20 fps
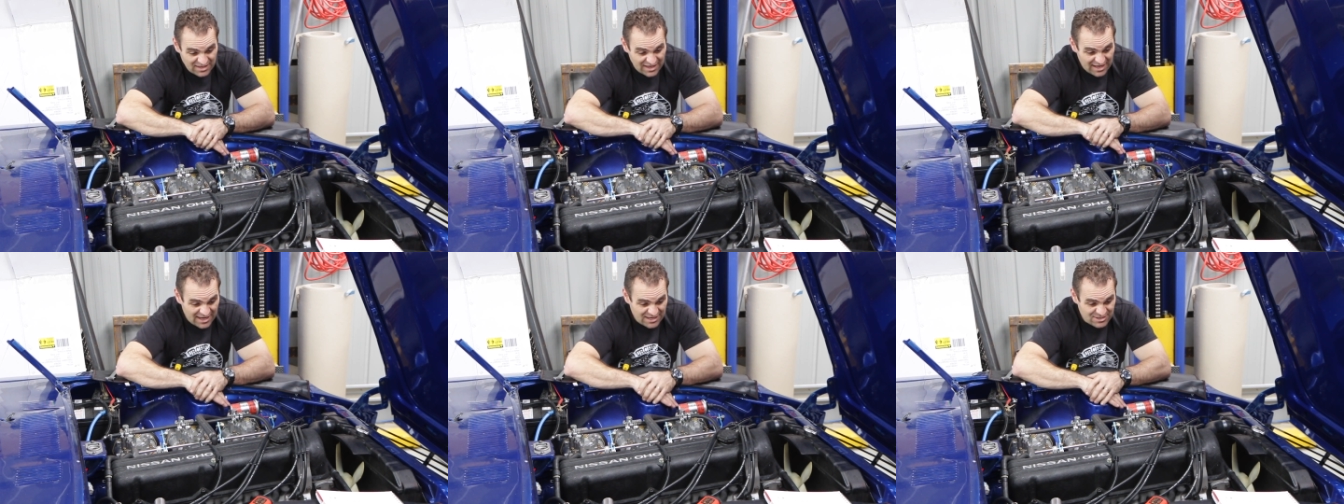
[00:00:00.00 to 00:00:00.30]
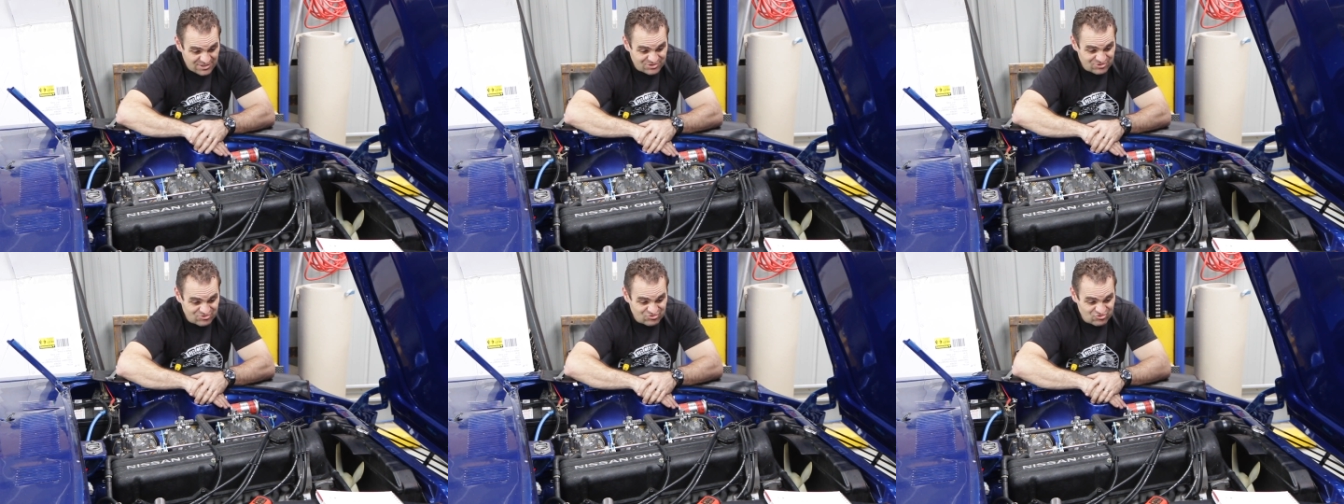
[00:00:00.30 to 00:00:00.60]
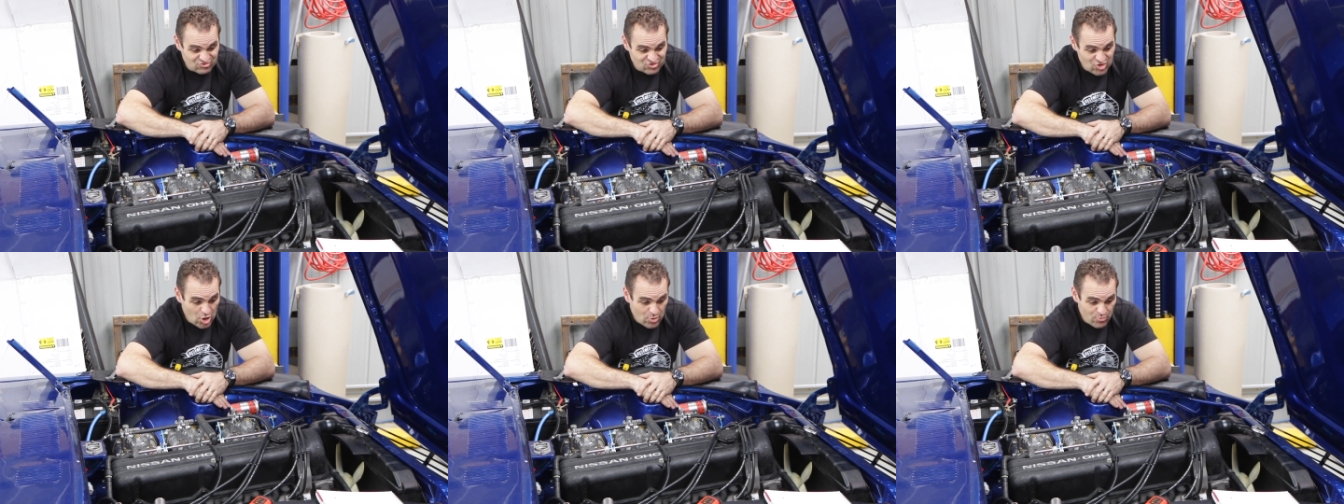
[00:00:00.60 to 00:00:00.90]
and
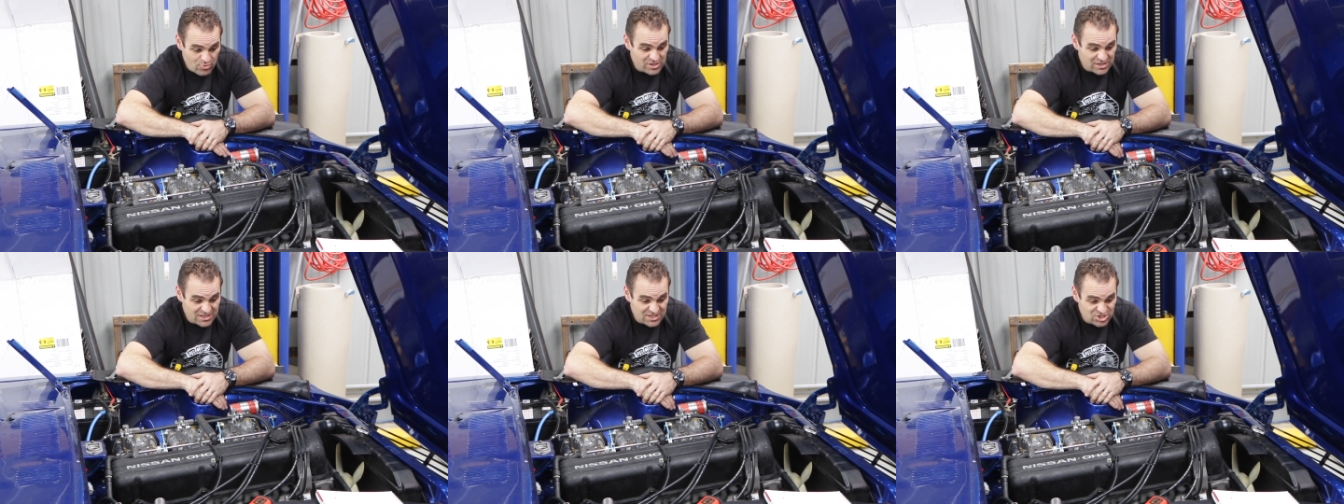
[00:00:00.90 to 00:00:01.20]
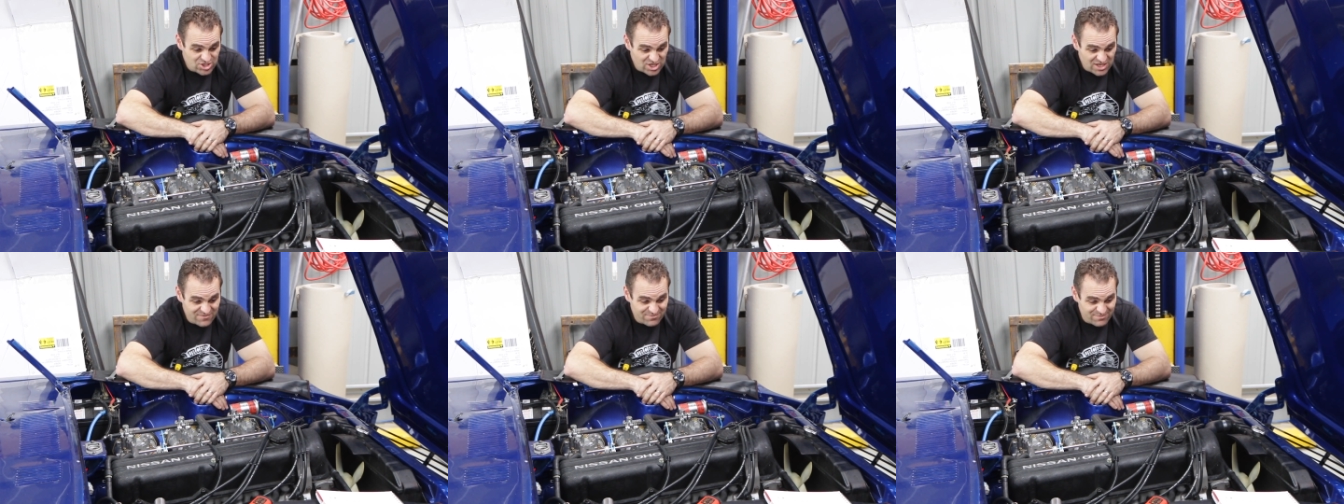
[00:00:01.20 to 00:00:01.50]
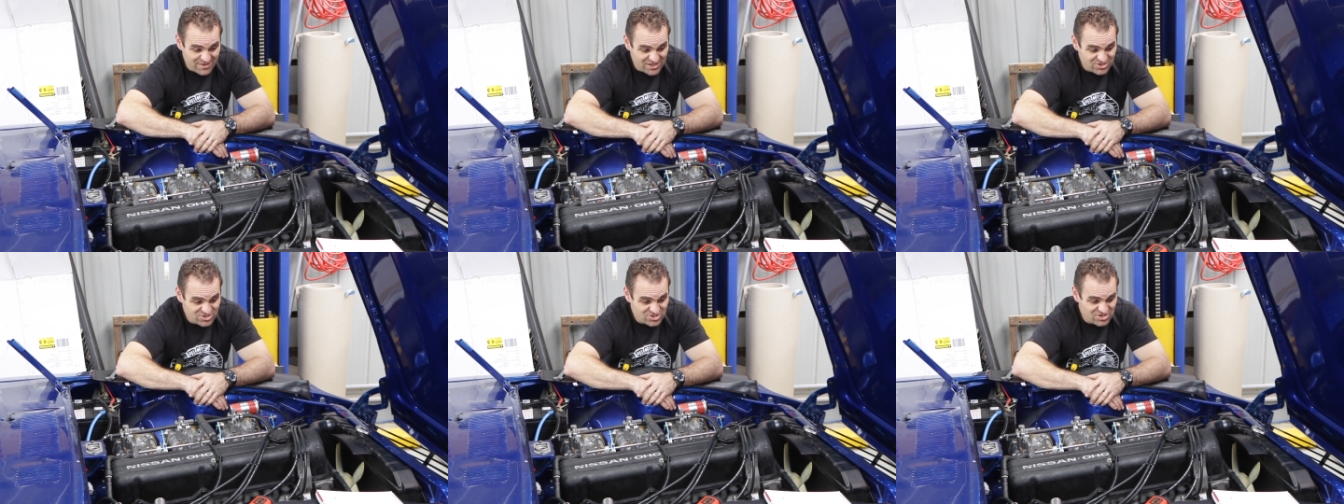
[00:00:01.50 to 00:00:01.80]
don't really
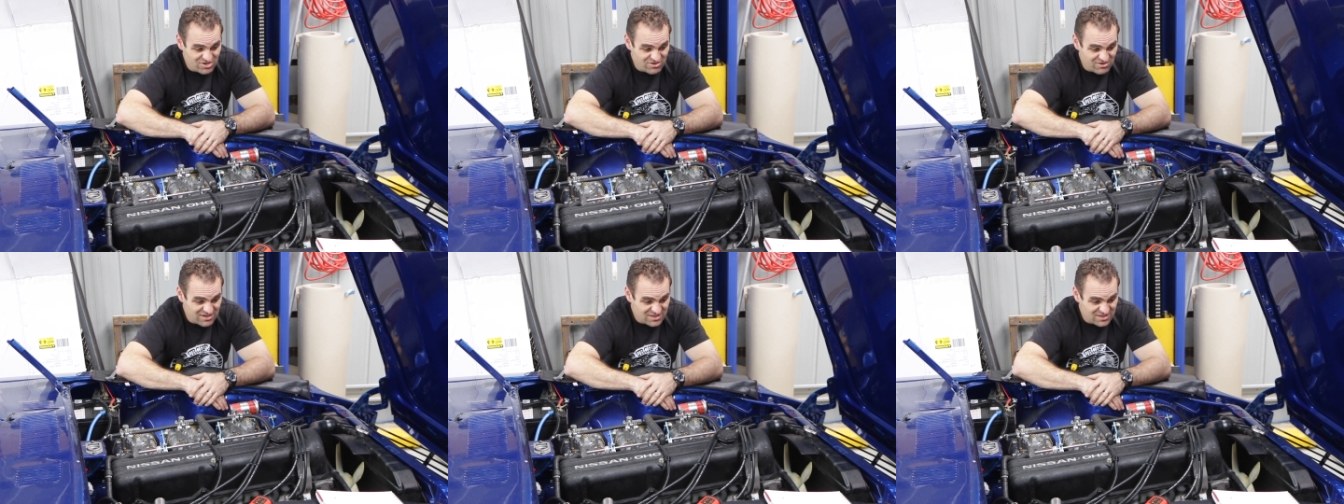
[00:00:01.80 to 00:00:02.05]
achieve much,